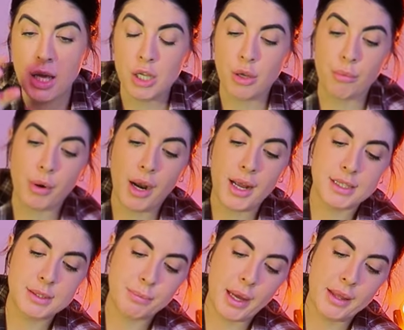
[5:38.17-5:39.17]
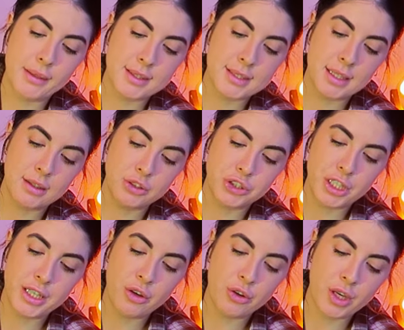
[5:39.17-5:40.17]
compressed by this little
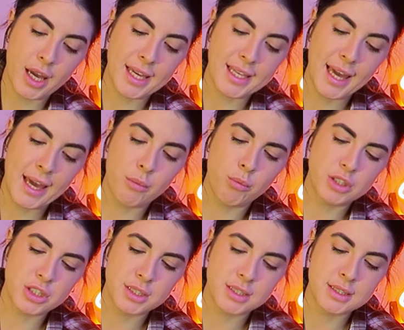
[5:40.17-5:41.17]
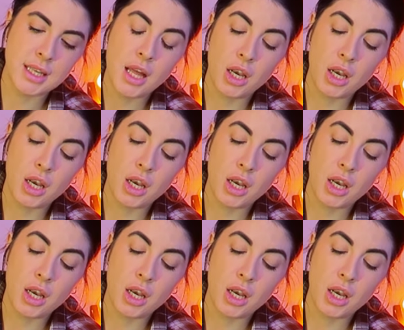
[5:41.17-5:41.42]
G-hook again which is